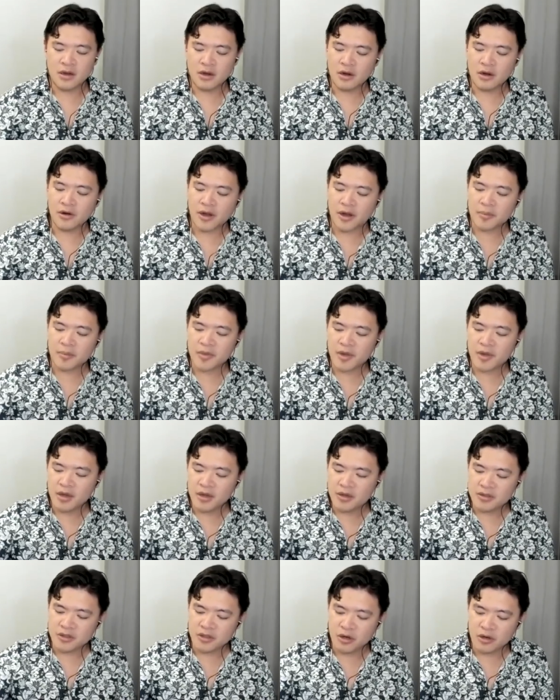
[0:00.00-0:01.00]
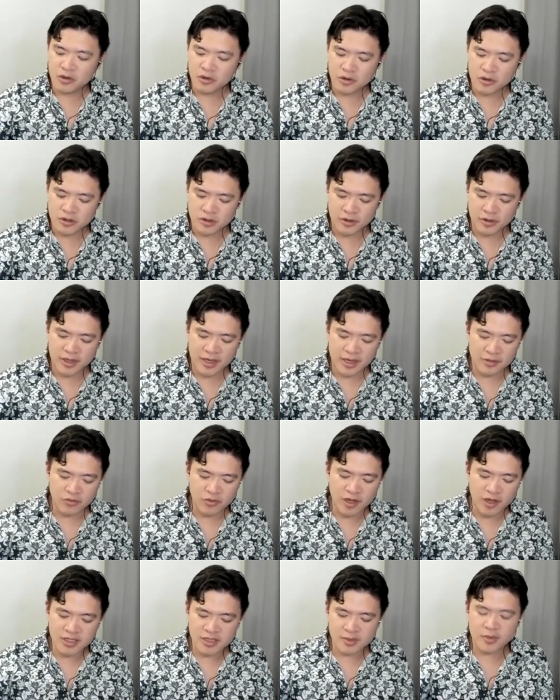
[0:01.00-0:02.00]
okay, so cool. So you can
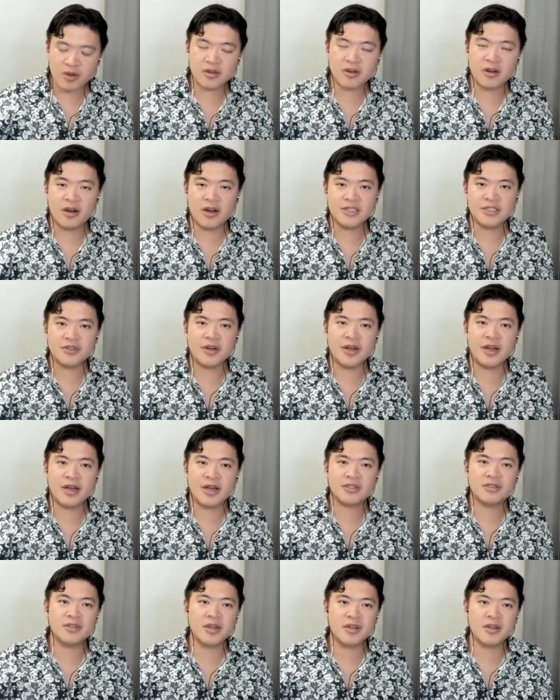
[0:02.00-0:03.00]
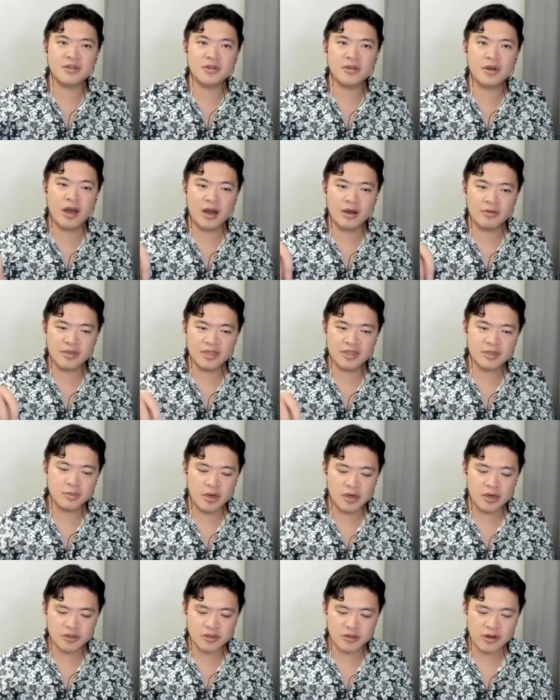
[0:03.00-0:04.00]
run smart contracts. You can um, these
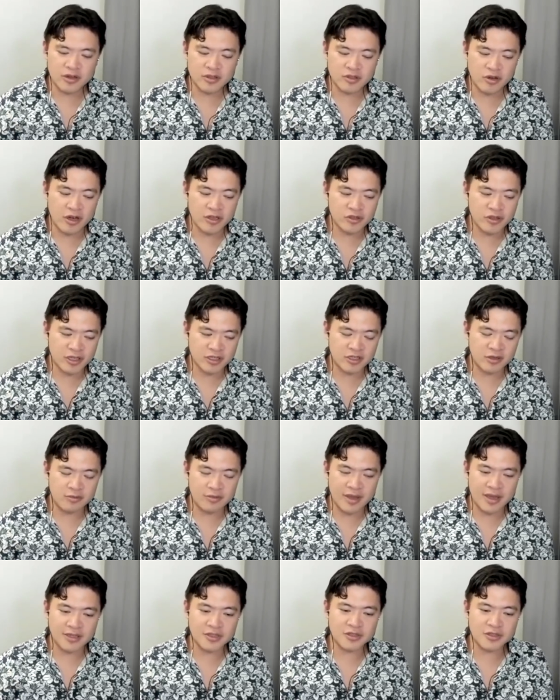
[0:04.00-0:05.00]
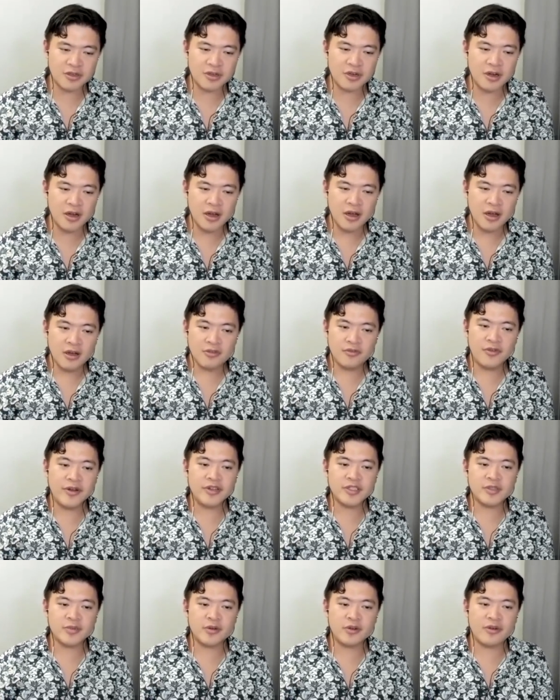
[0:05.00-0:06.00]
smart contracts and make sure
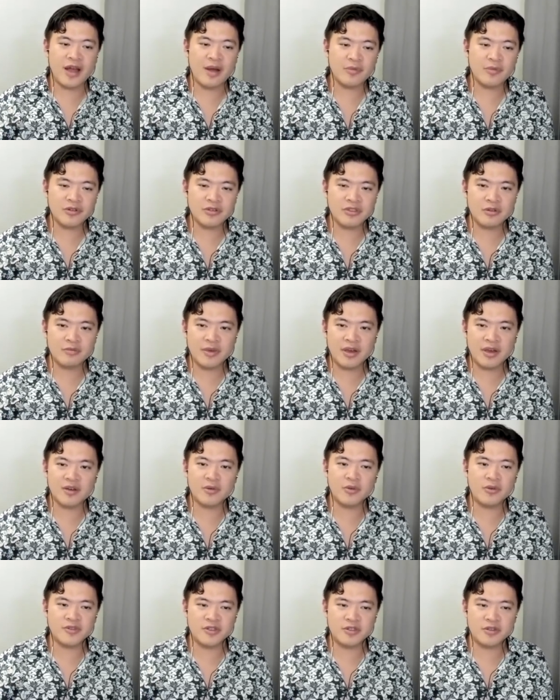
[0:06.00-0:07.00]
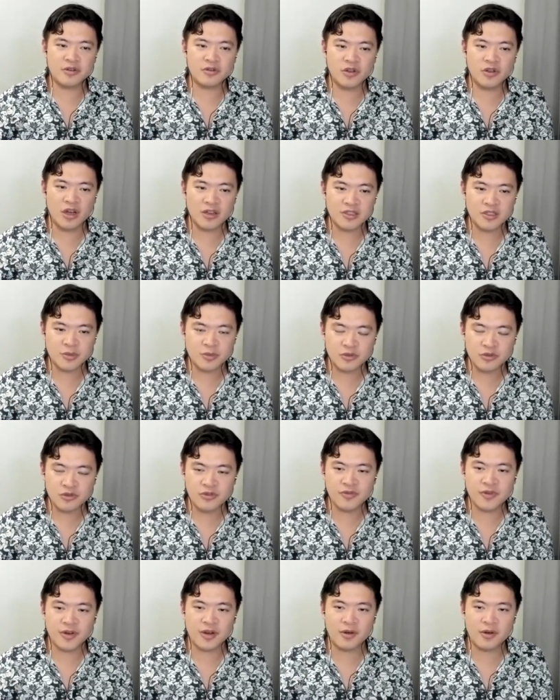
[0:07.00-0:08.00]
various parameters are met with zero knowledge
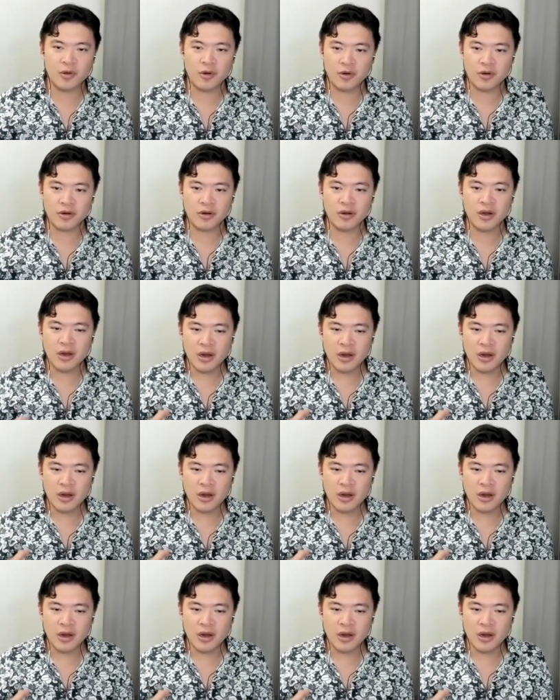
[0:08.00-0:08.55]
proof and, or